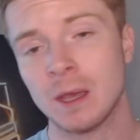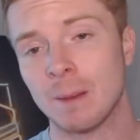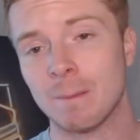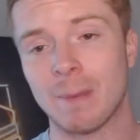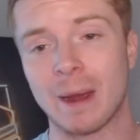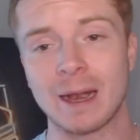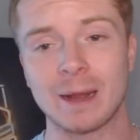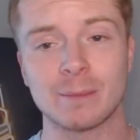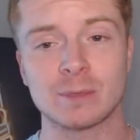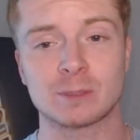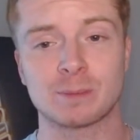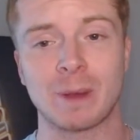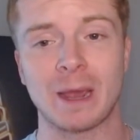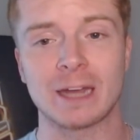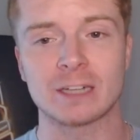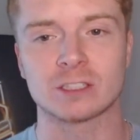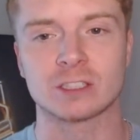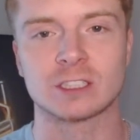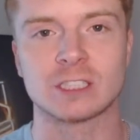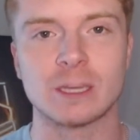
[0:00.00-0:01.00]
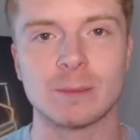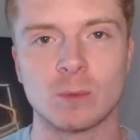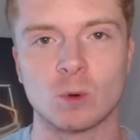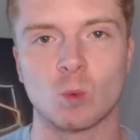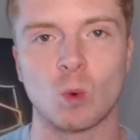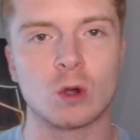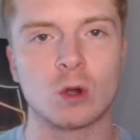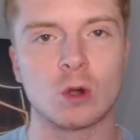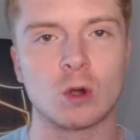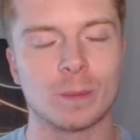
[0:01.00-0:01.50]
My name is Patrick Siepman.
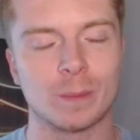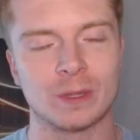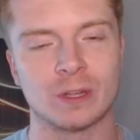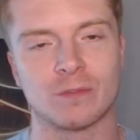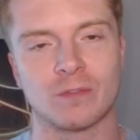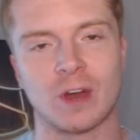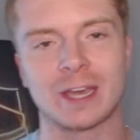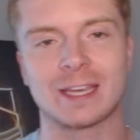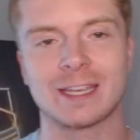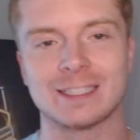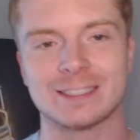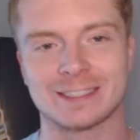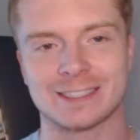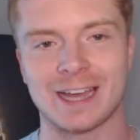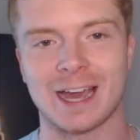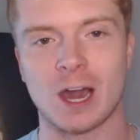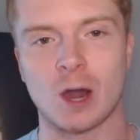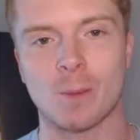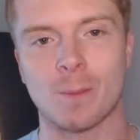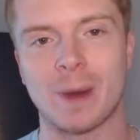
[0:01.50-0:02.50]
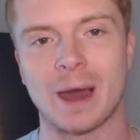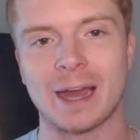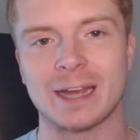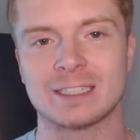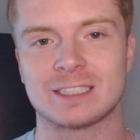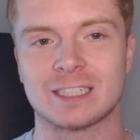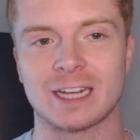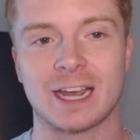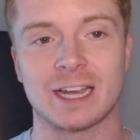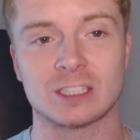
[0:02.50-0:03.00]
Welcome to the Vikings Now by
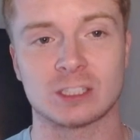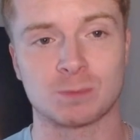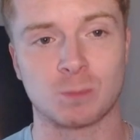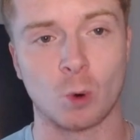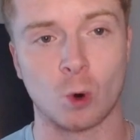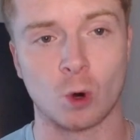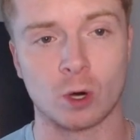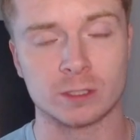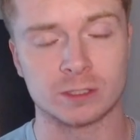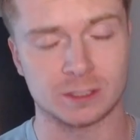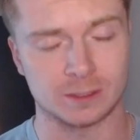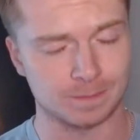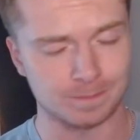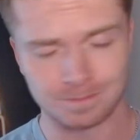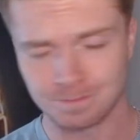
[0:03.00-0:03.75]
Chad Sports.